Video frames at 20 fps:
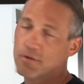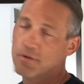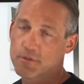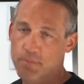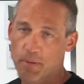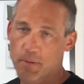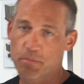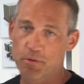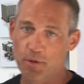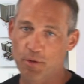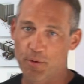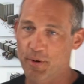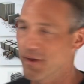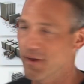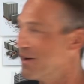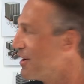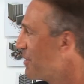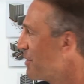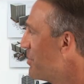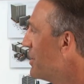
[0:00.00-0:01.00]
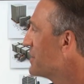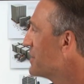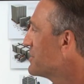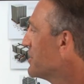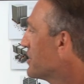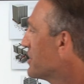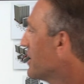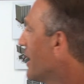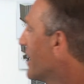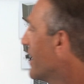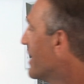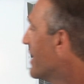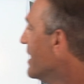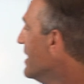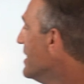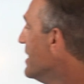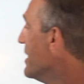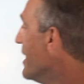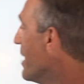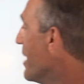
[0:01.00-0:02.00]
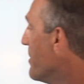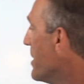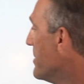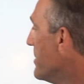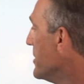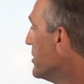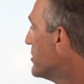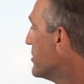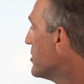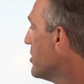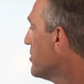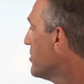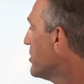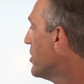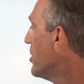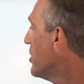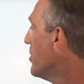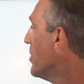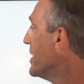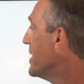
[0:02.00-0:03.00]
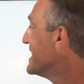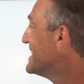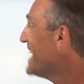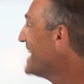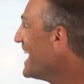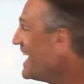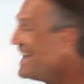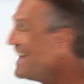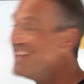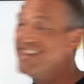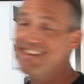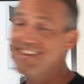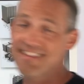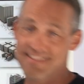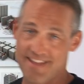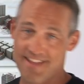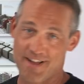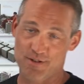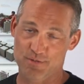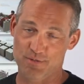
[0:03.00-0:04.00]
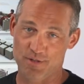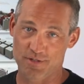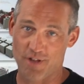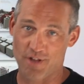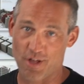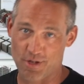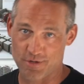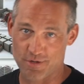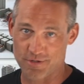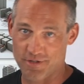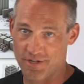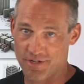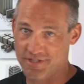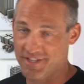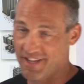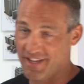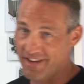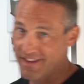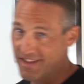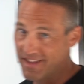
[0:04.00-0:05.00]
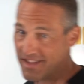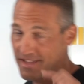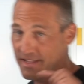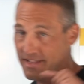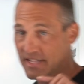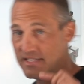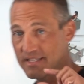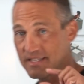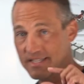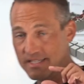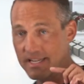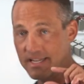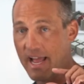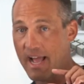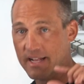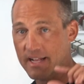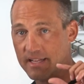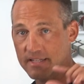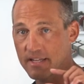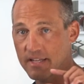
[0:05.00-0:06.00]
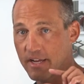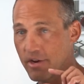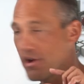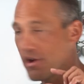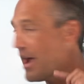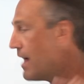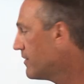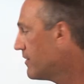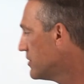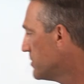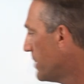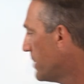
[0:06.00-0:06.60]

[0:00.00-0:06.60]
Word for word: Most people know what $100 look like. Now, maybe you don't know what $10,000 looks like. That's a stack, that's like your average